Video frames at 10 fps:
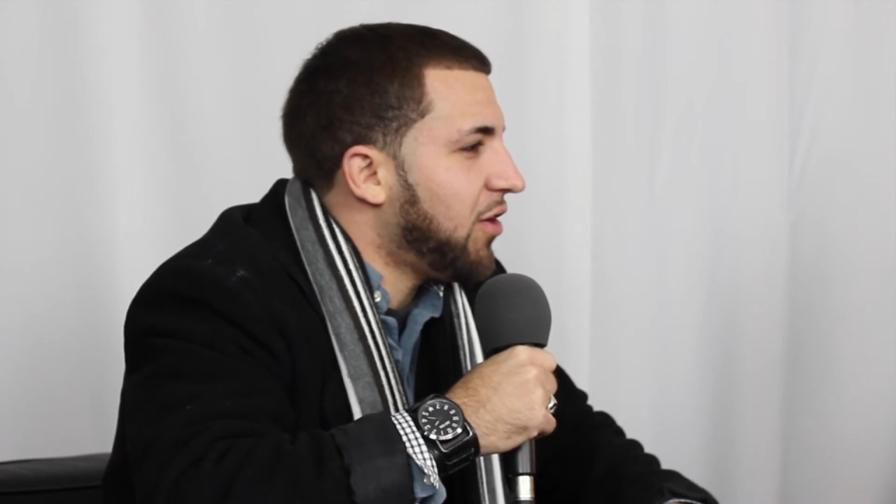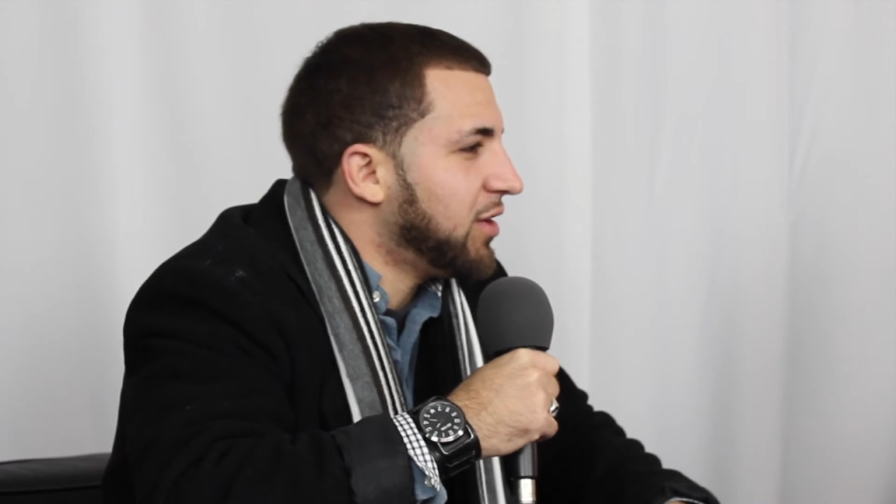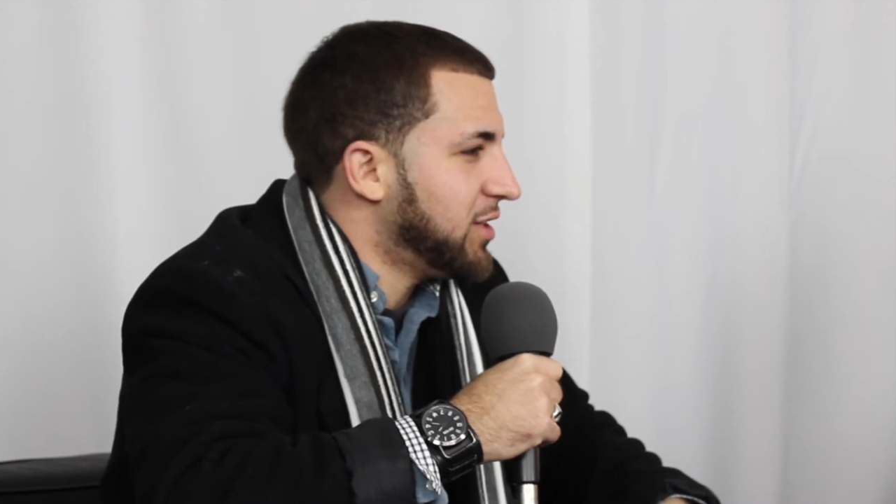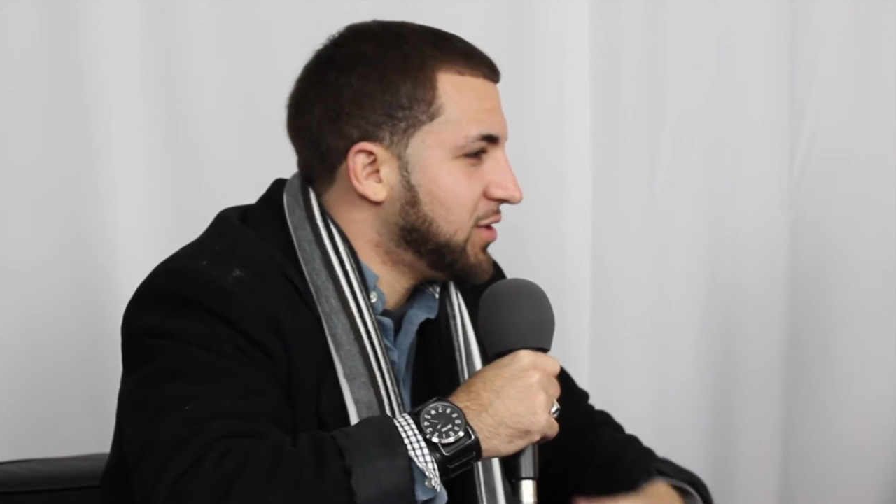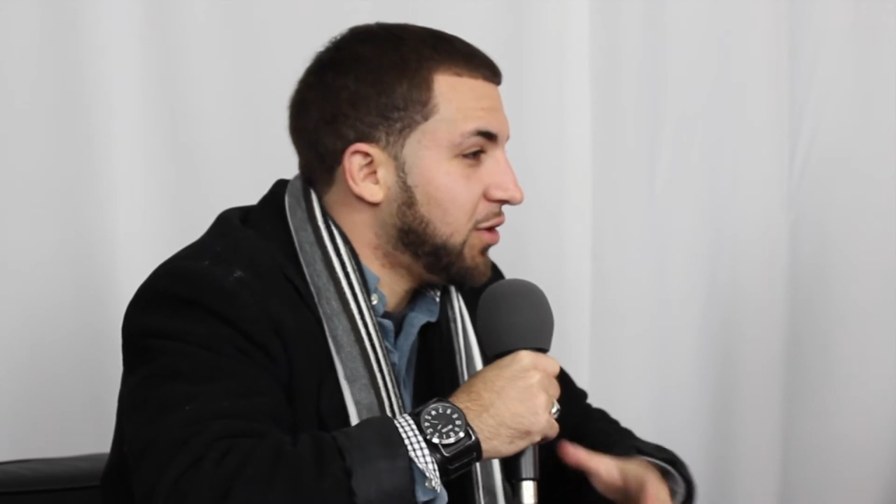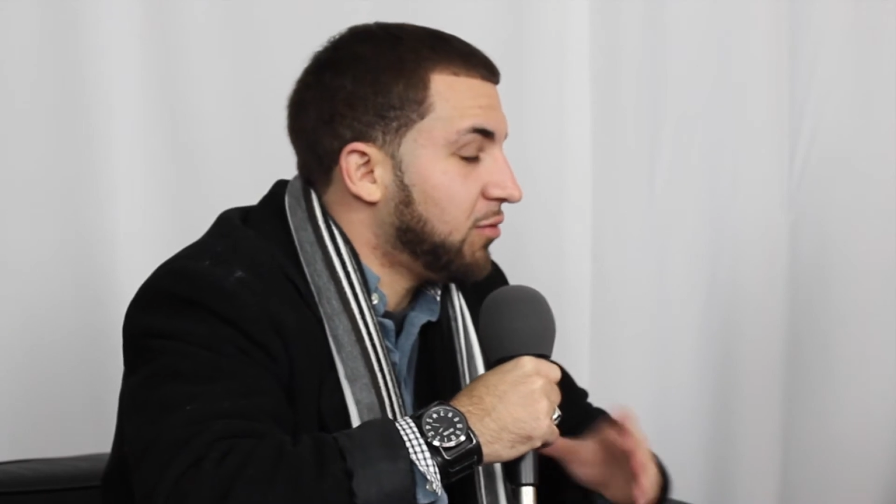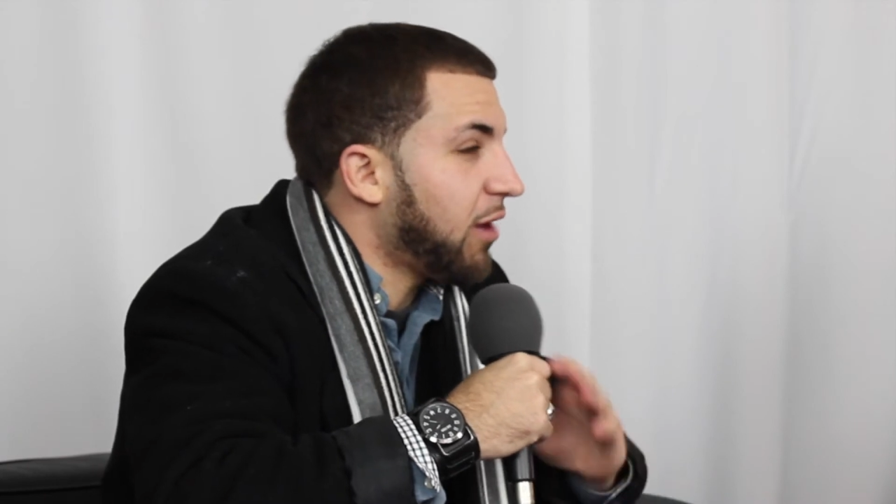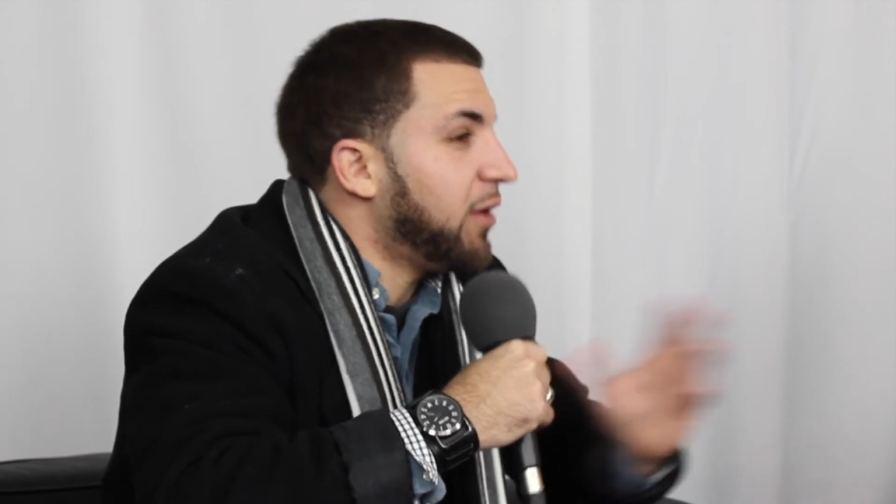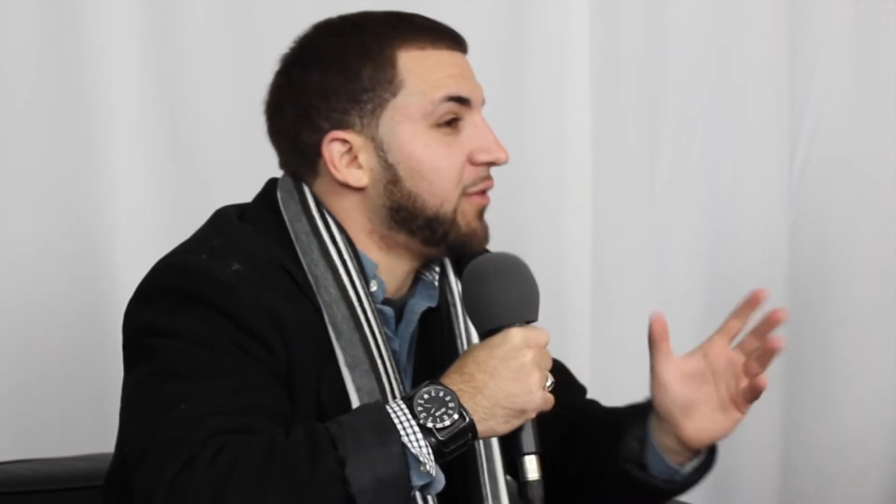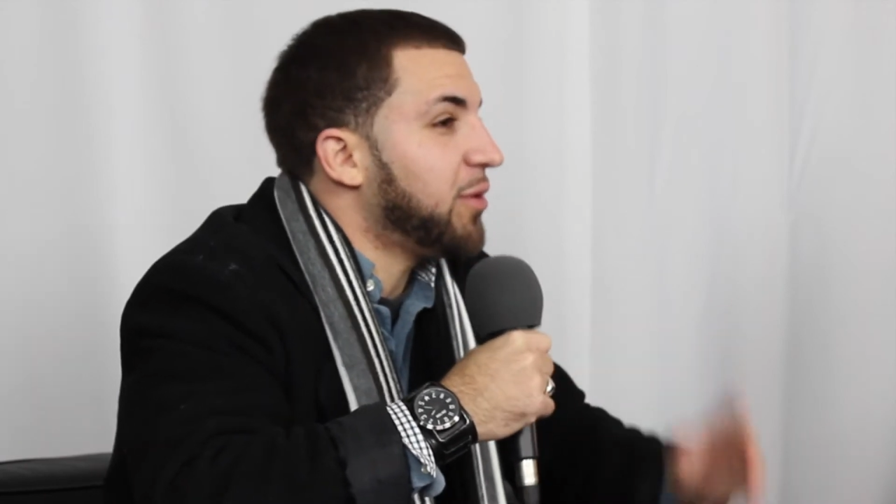artist, you know,
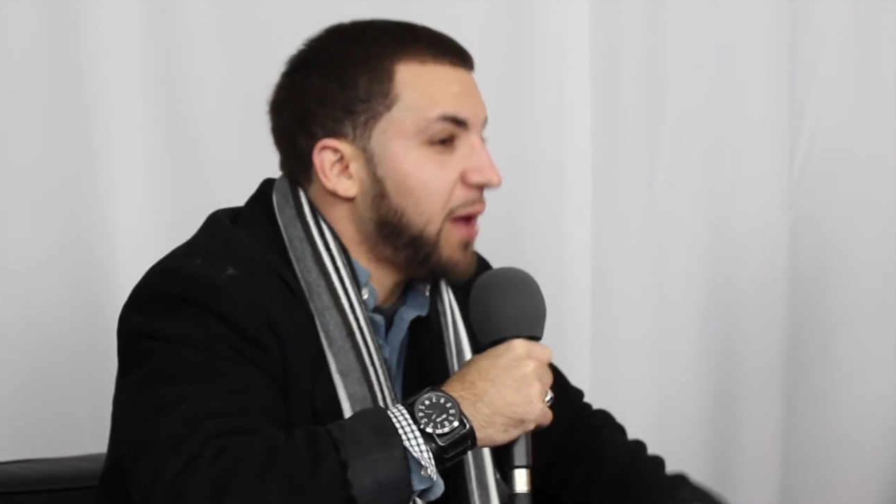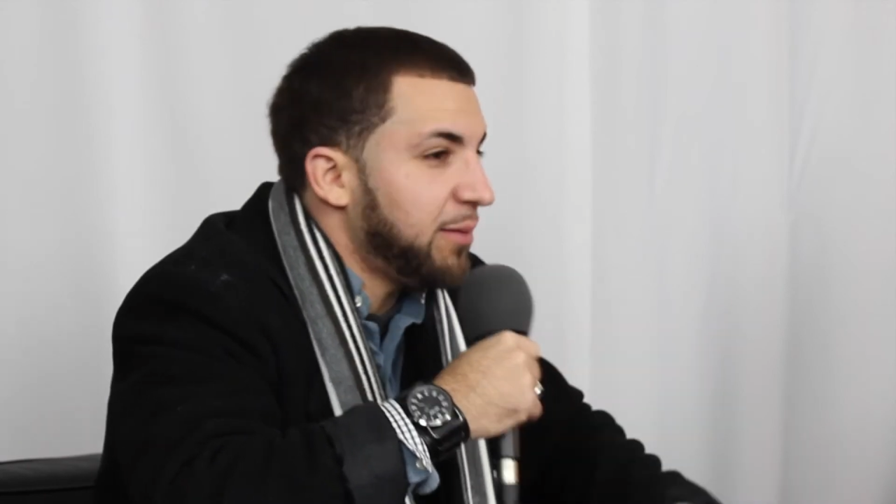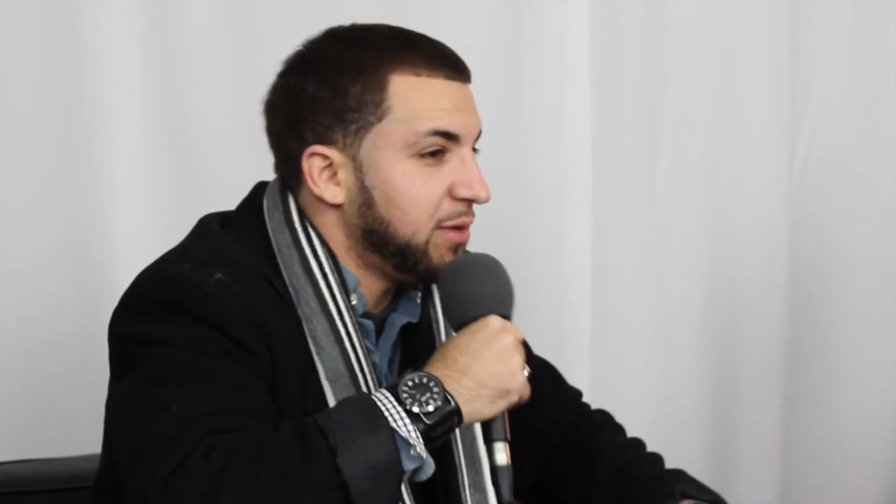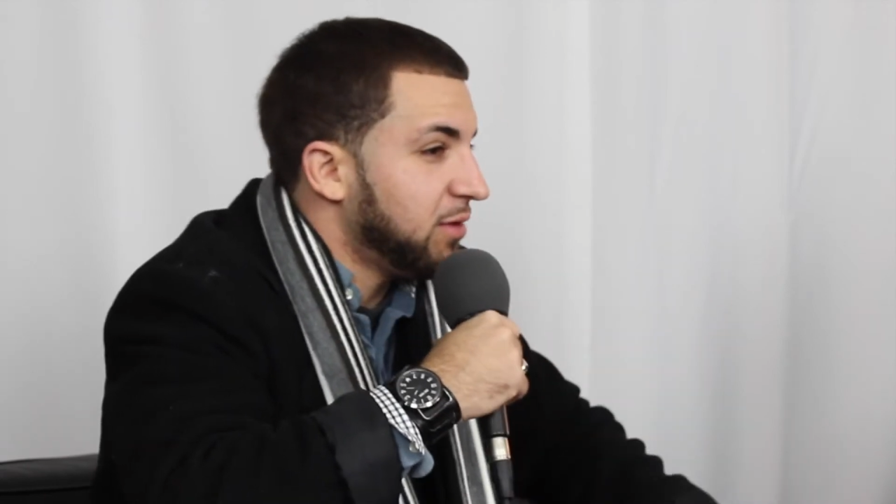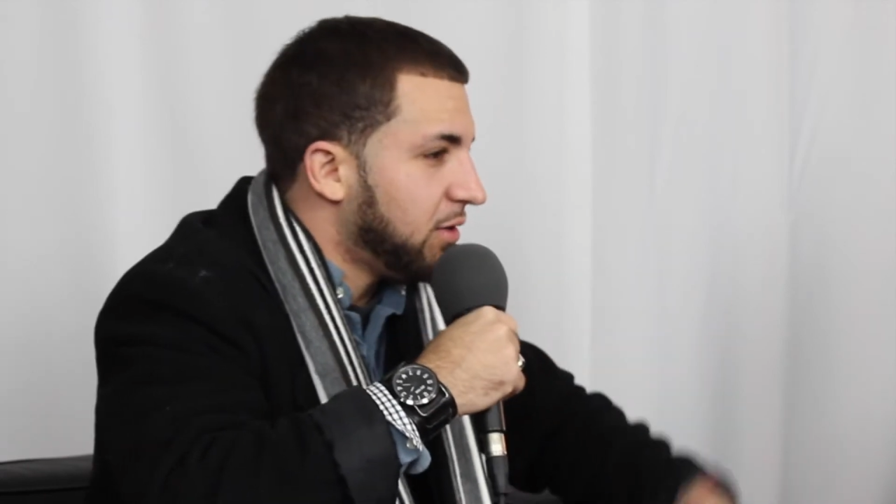right off the bat, people,